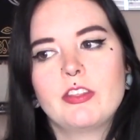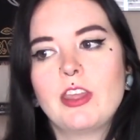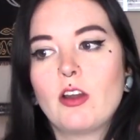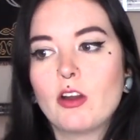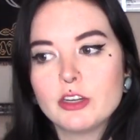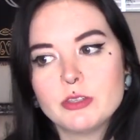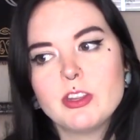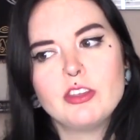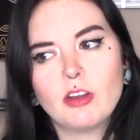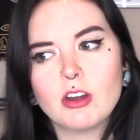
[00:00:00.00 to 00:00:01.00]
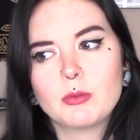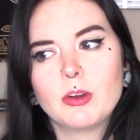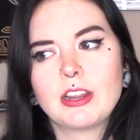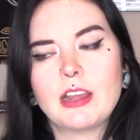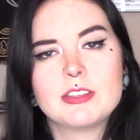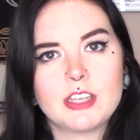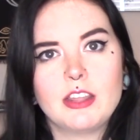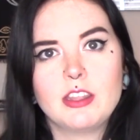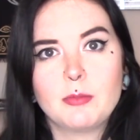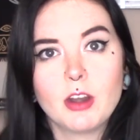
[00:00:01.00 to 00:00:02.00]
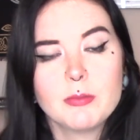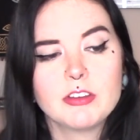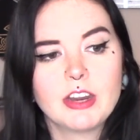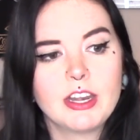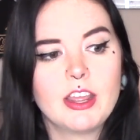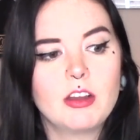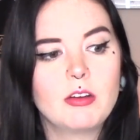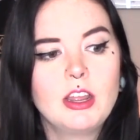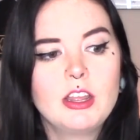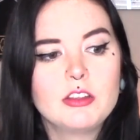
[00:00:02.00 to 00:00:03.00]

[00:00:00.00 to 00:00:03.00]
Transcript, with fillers: They are doing yard work outside the apartment right now,